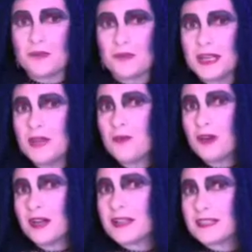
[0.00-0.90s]
It
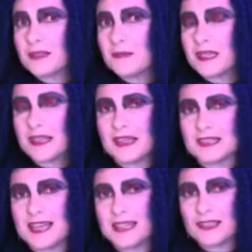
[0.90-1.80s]
really worked
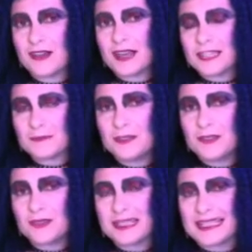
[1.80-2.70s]
because that song has
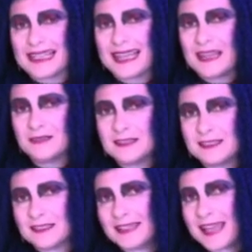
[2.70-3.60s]
been used in
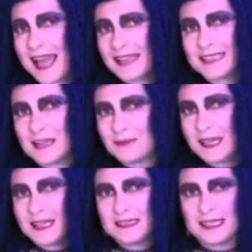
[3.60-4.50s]
countless ad
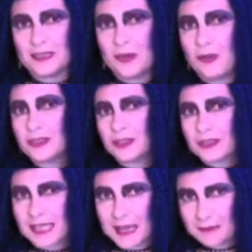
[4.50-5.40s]
campaigns and all
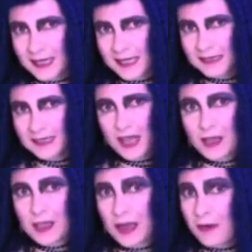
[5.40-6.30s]
sorts of campaigns
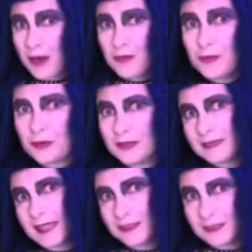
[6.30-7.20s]
around the world,